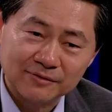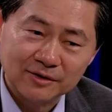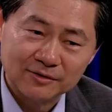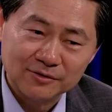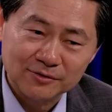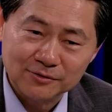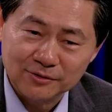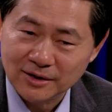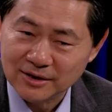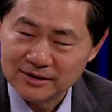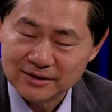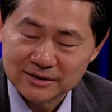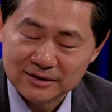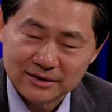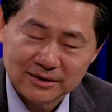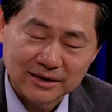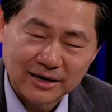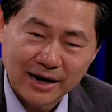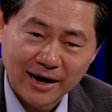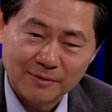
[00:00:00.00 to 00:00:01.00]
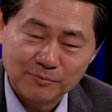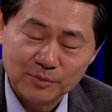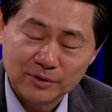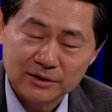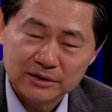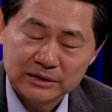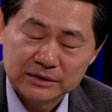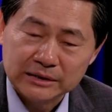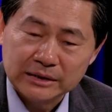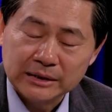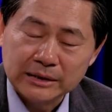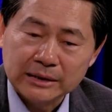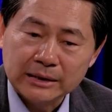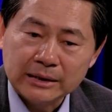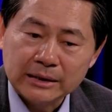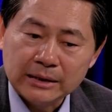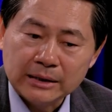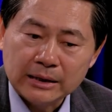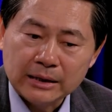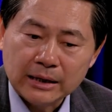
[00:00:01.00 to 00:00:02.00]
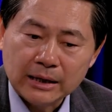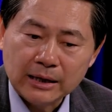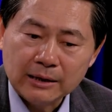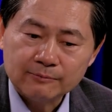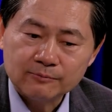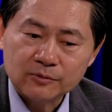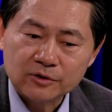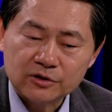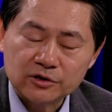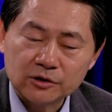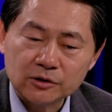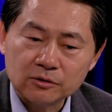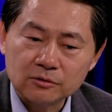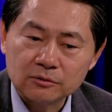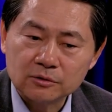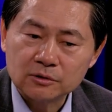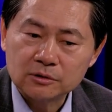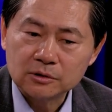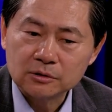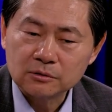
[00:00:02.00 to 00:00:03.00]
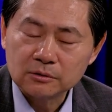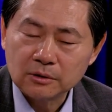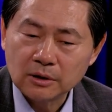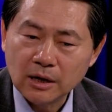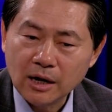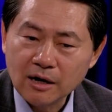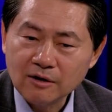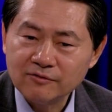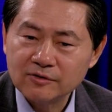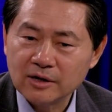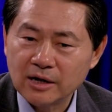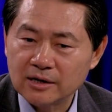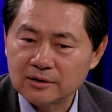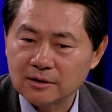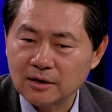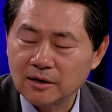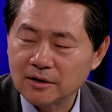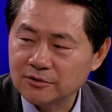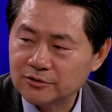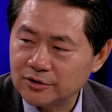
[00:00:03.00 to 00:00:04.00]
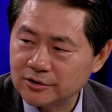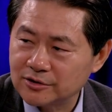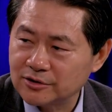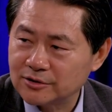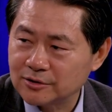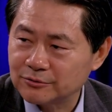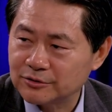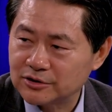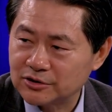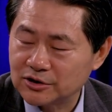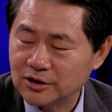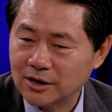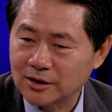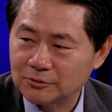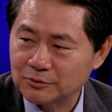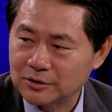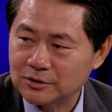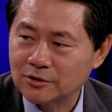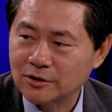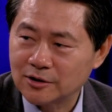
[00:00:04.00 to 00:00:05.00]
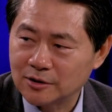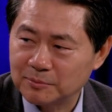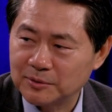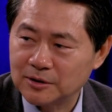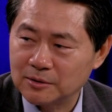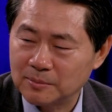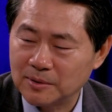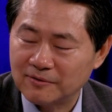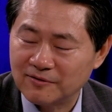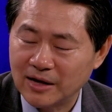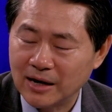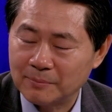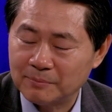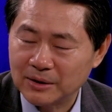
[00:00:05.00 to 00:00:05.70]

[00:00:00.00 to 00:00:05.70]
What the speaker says: the U.S. Campus. So Harvard has a long tradition with China. We'll talk a bit about that.